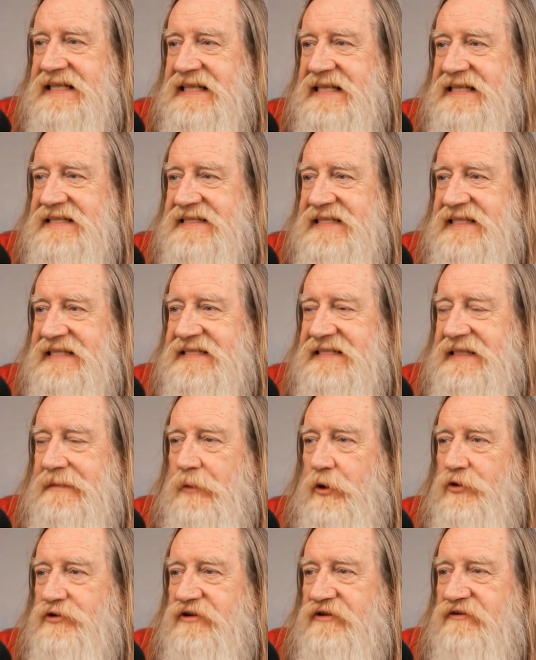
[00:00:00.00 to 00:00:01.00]
is this the
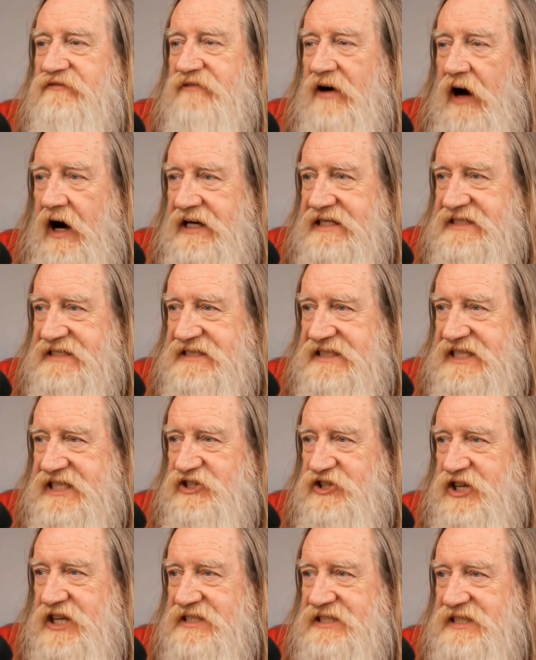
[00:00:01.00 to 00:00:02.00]
most advanced
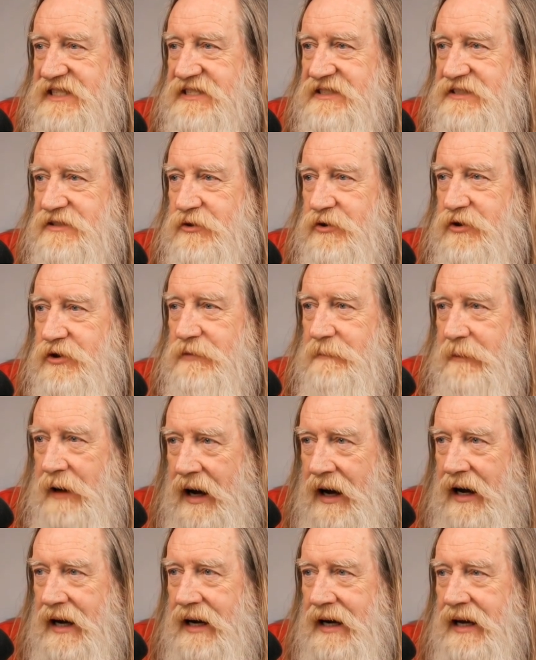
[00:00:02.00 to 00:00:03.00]
DJ system you can
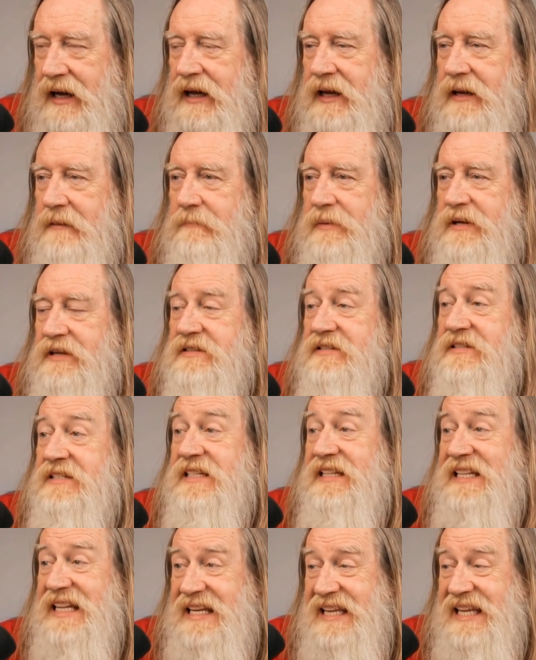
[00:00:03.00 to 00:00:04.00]
buy? Because
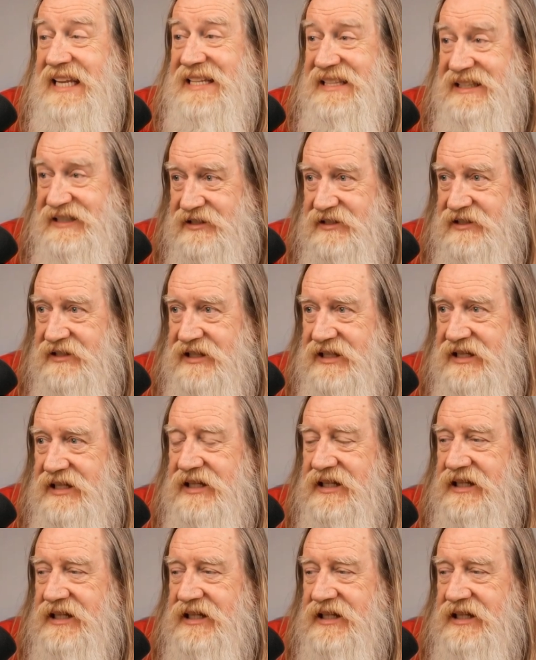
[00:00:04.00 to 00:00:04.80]
clearly it isn't.